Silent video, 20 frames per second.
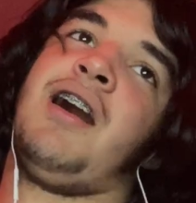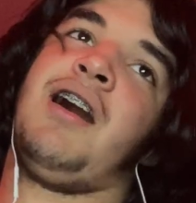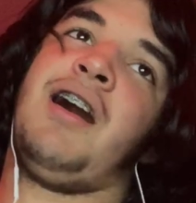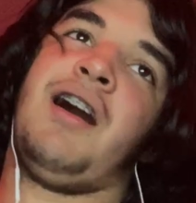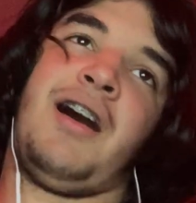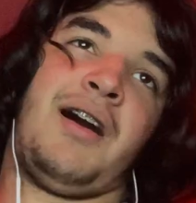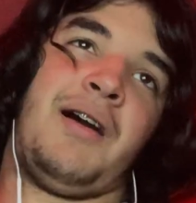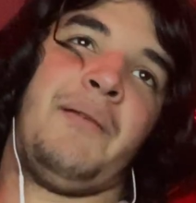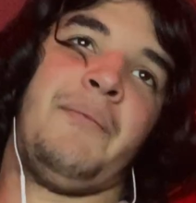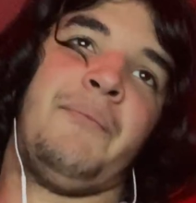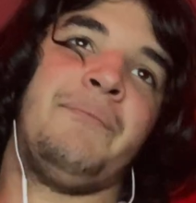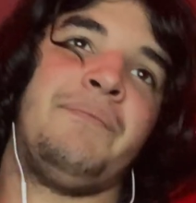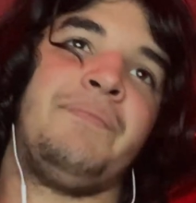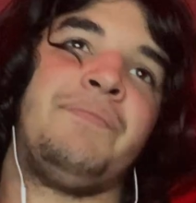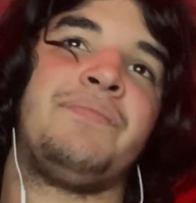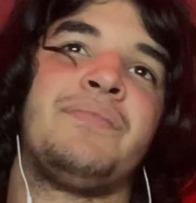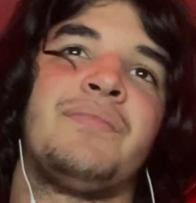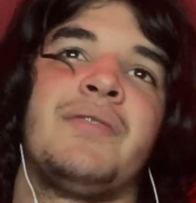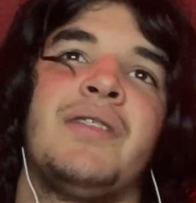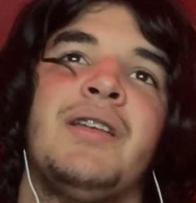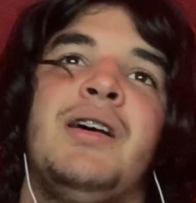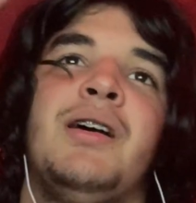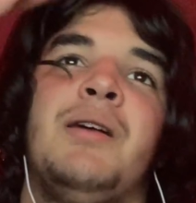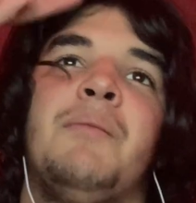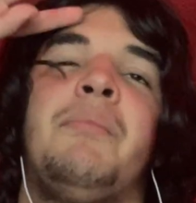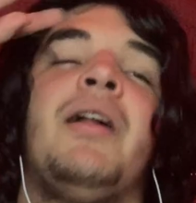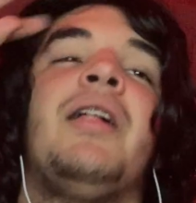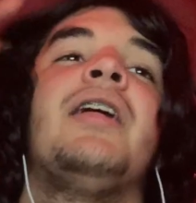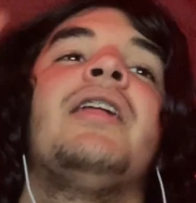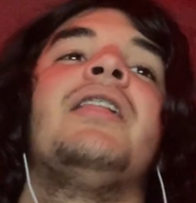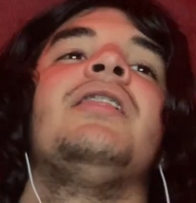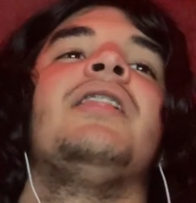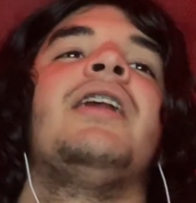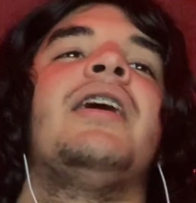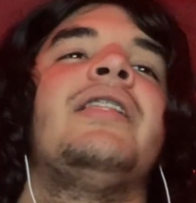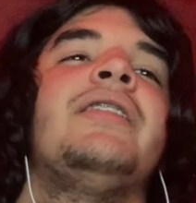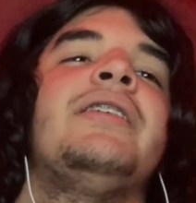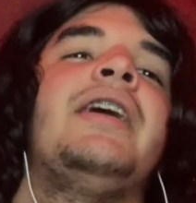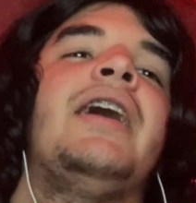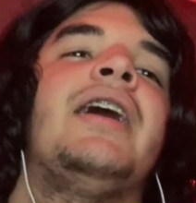Um, but
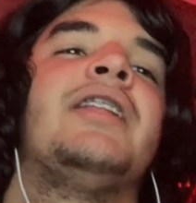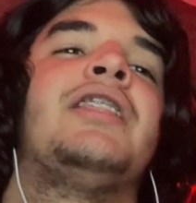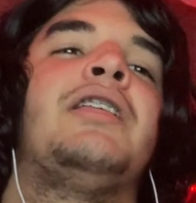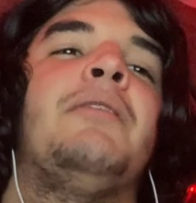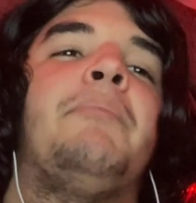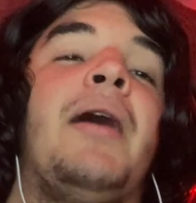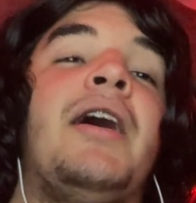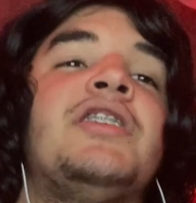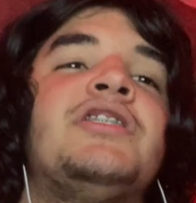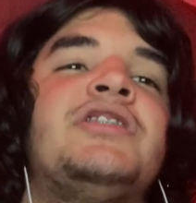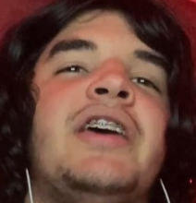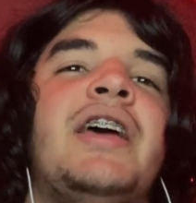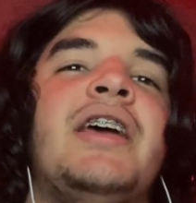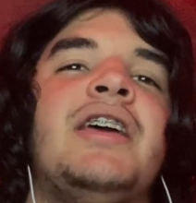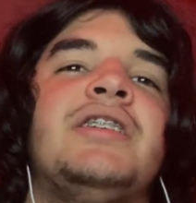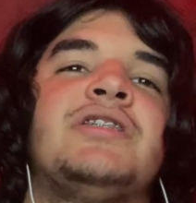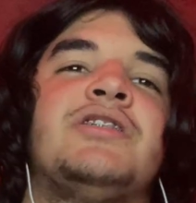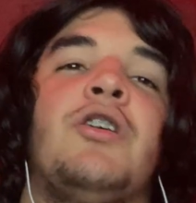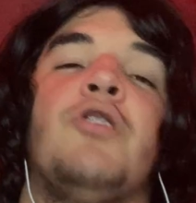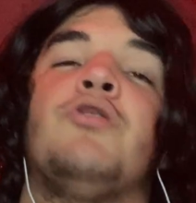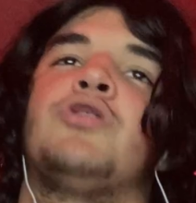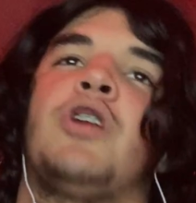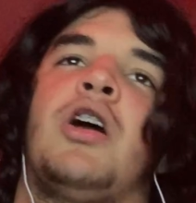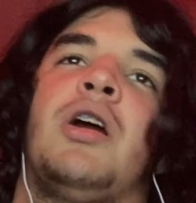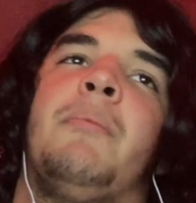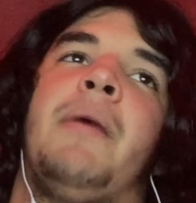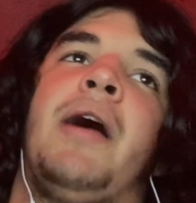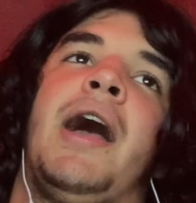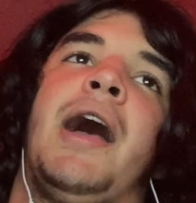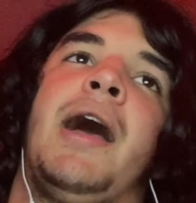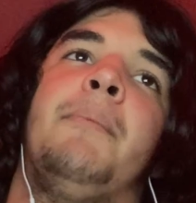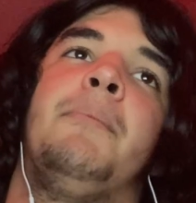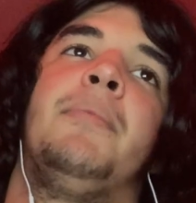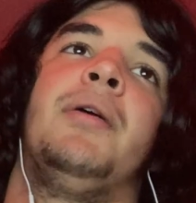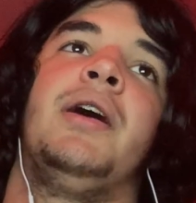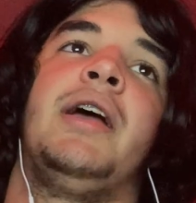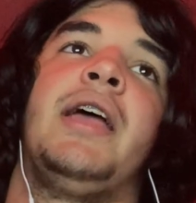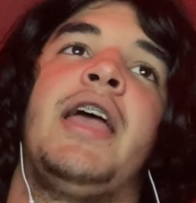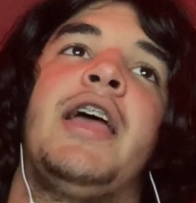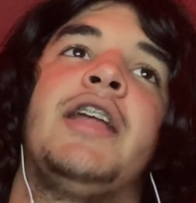like, like, yeah, like the bench days, those aren't bad.
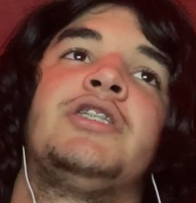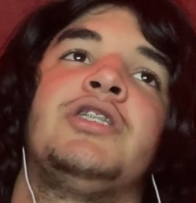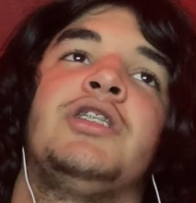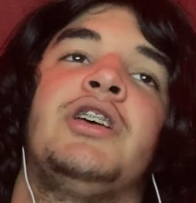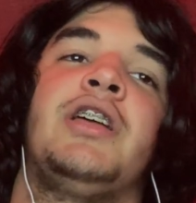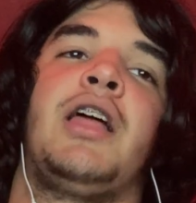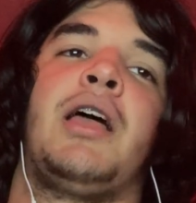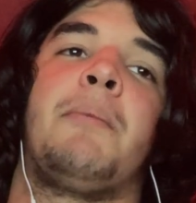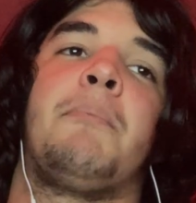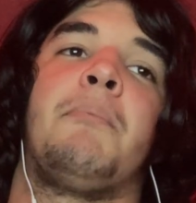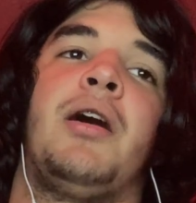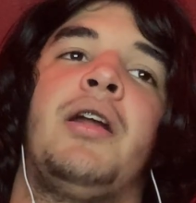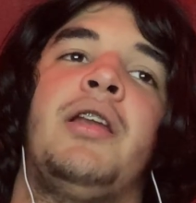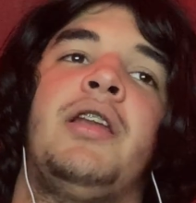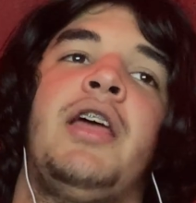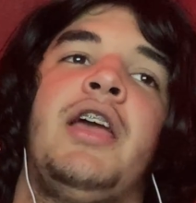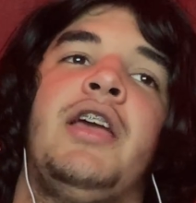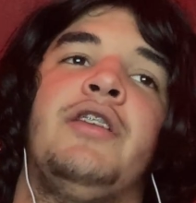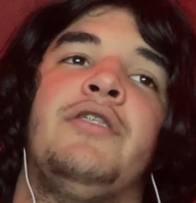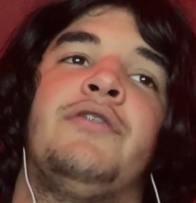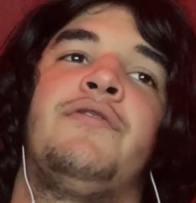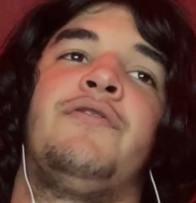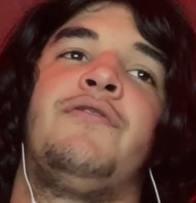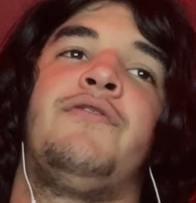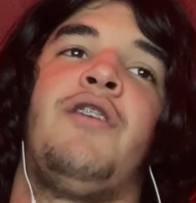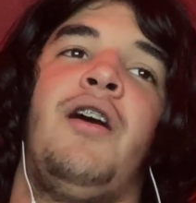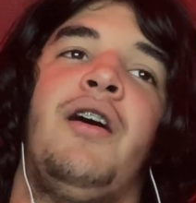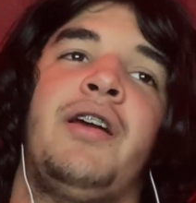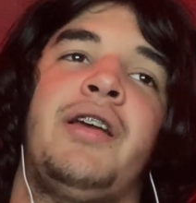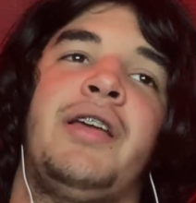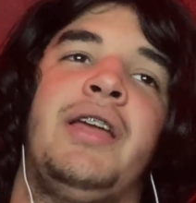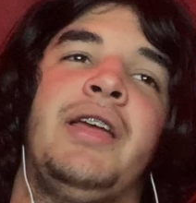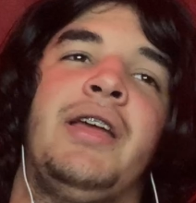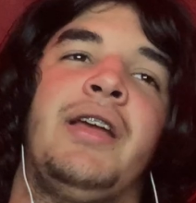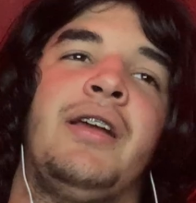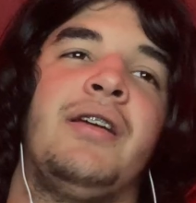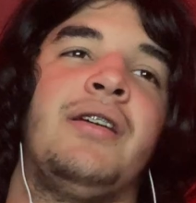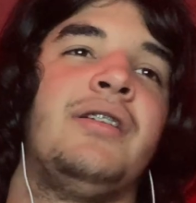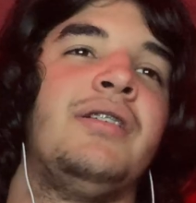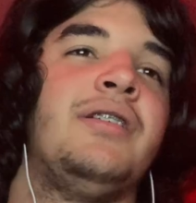But it's late, like Monday, it's
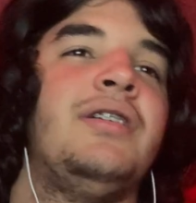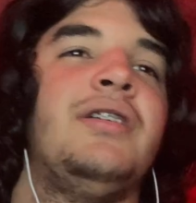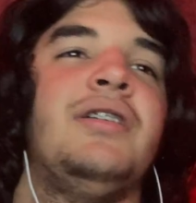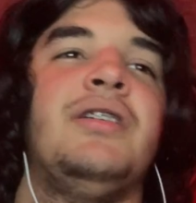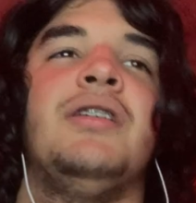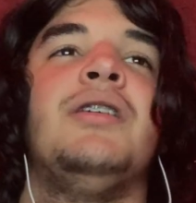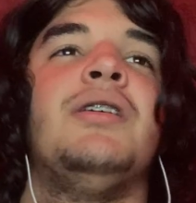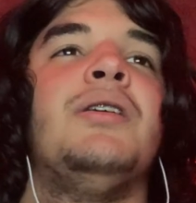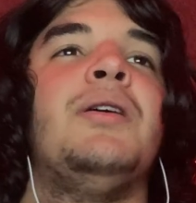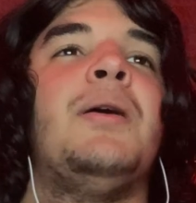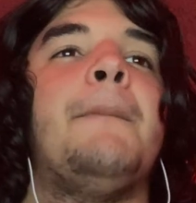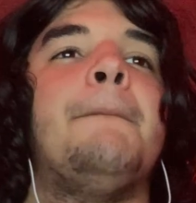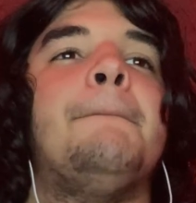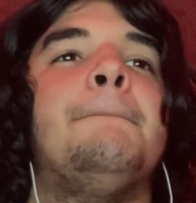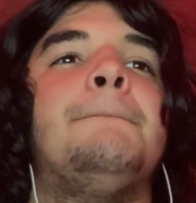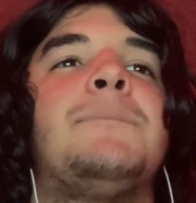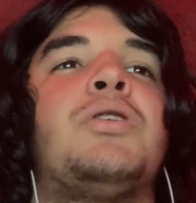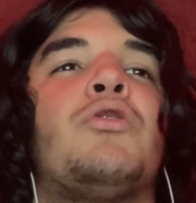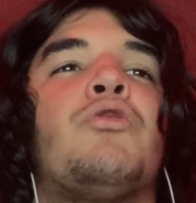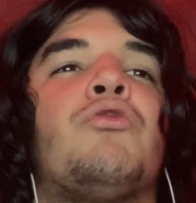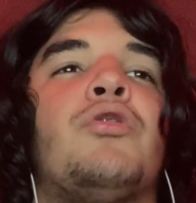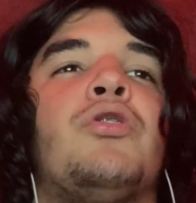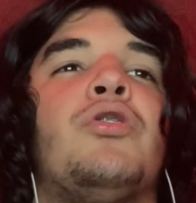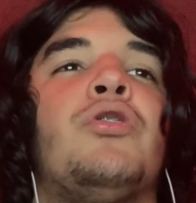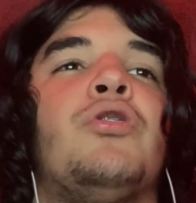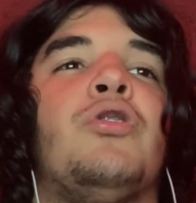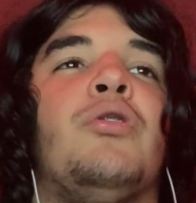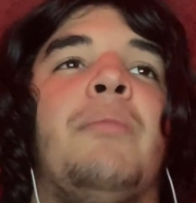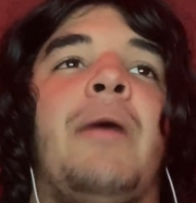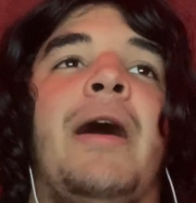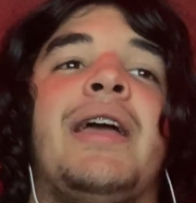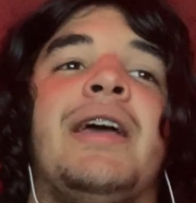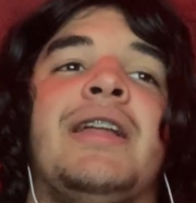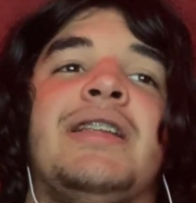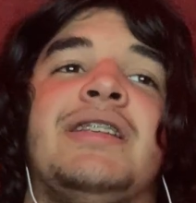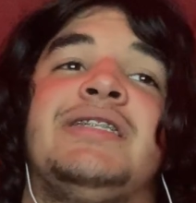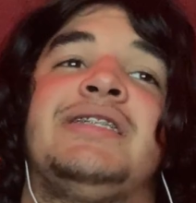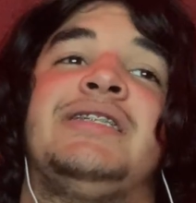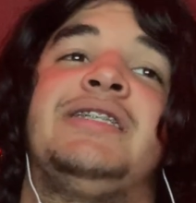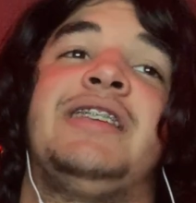fucking brutal. But I
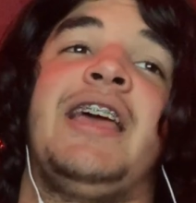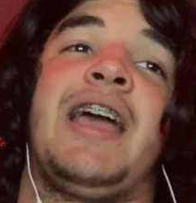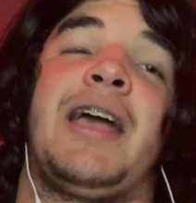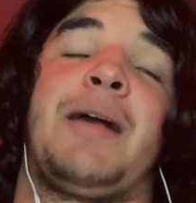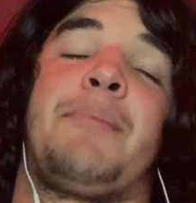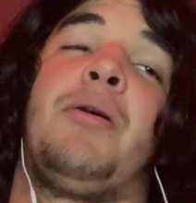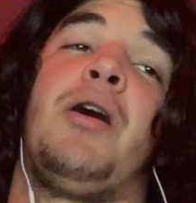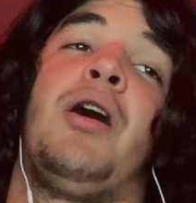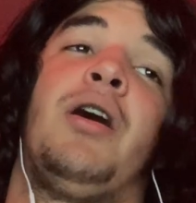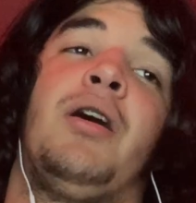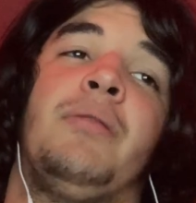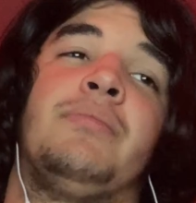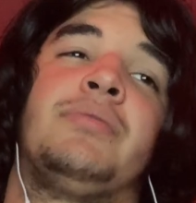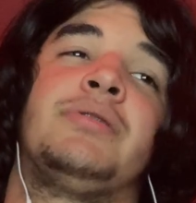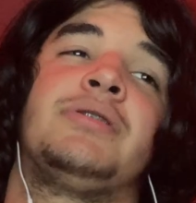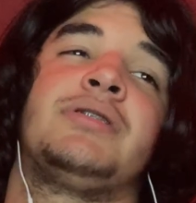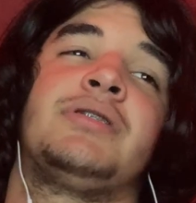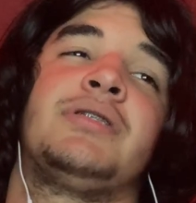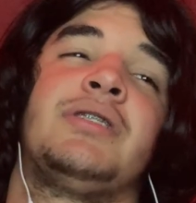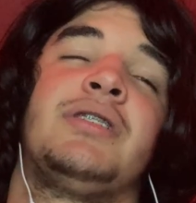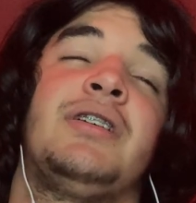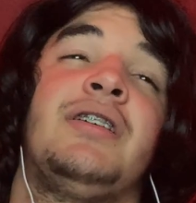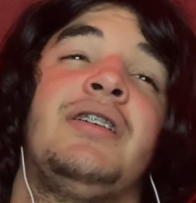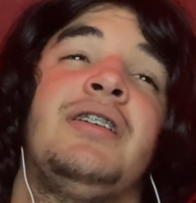get sick pumps